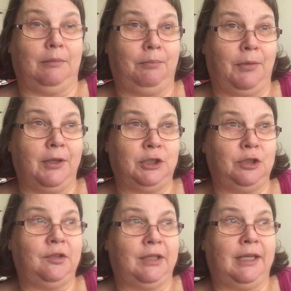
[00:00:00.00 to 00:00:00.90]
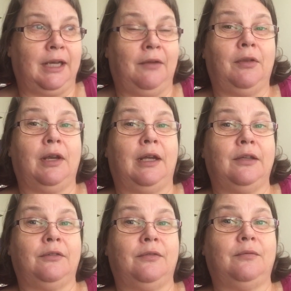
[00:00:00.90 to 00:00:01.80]
The Tuesday after the
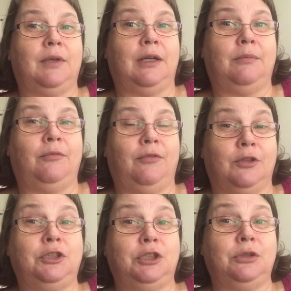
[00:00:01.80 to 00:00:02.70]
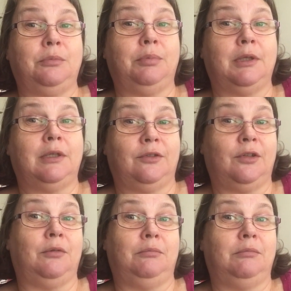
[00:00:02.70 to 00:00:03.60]
last Flosstube, so
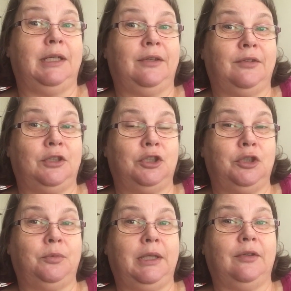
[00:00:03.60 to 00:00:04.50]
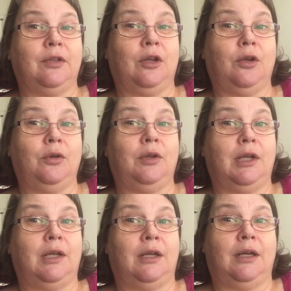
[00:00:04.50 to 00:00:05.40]
less than 2 weeks ago,
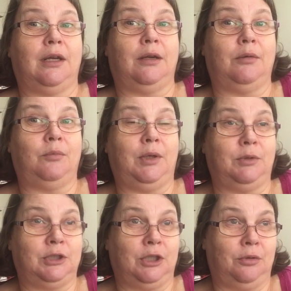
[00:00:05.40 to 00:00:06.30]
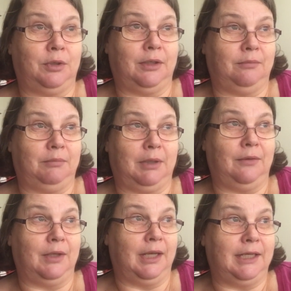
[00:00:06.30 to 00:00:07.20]
we were told in
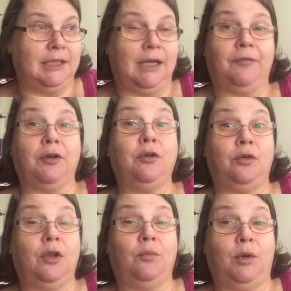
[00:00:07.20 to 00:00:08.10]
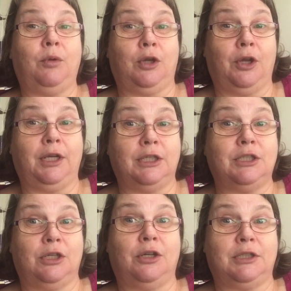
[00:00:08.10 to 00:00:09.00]
the late afternoon that we were going into
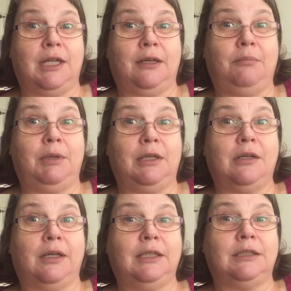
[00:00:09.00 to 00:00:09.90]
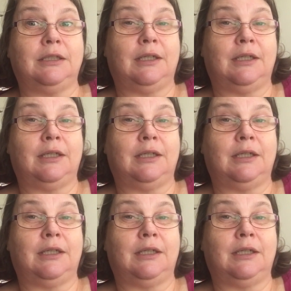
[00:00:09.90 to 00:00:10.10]
lockdown at midnight,